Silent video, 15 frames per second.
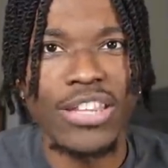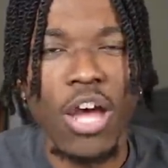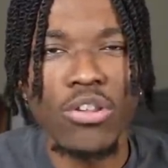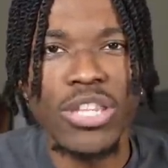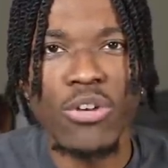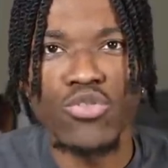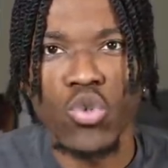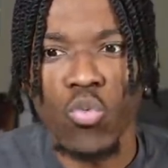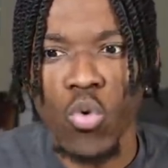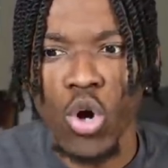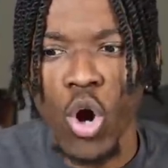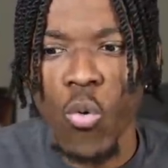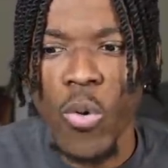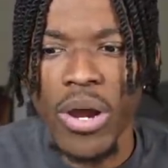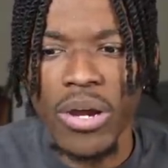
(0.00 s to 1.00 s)
I thought there was a
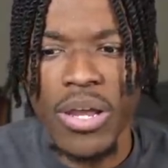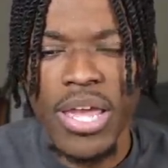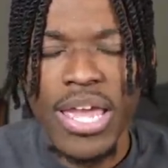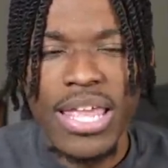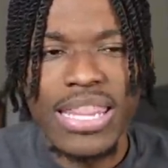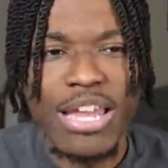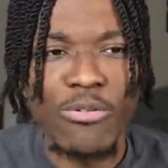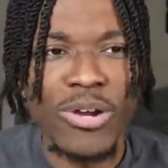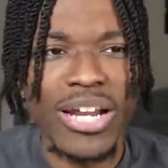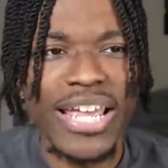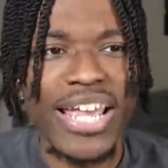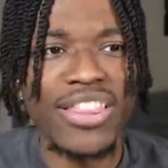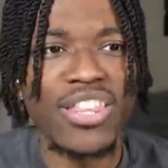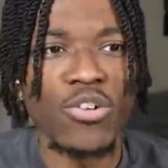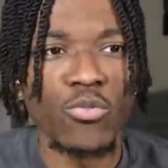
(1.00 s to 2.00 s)
world where they were going
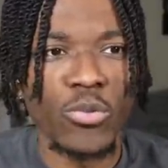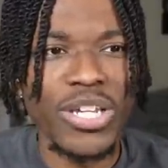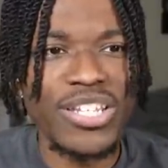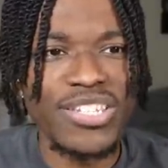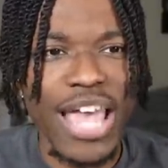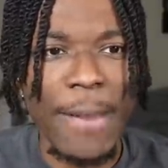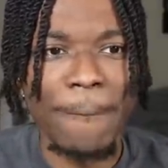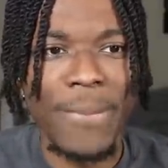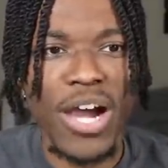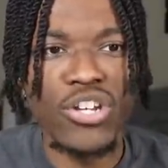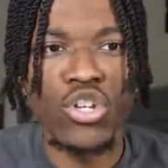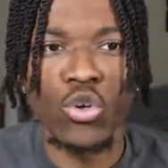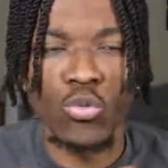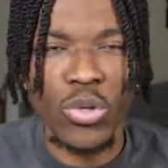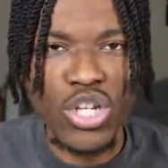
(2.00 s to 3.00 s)
to hit the reset
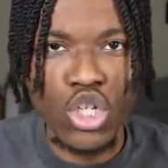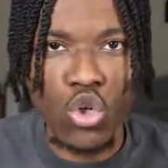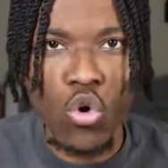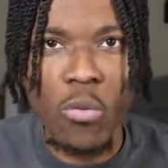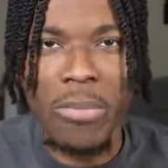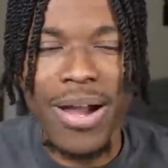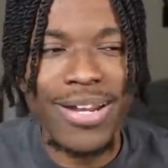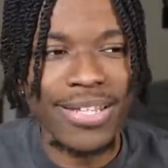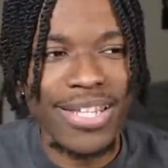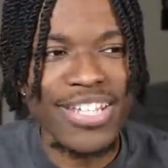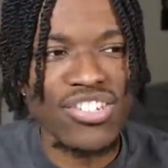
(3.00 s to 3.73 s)
button or retool button.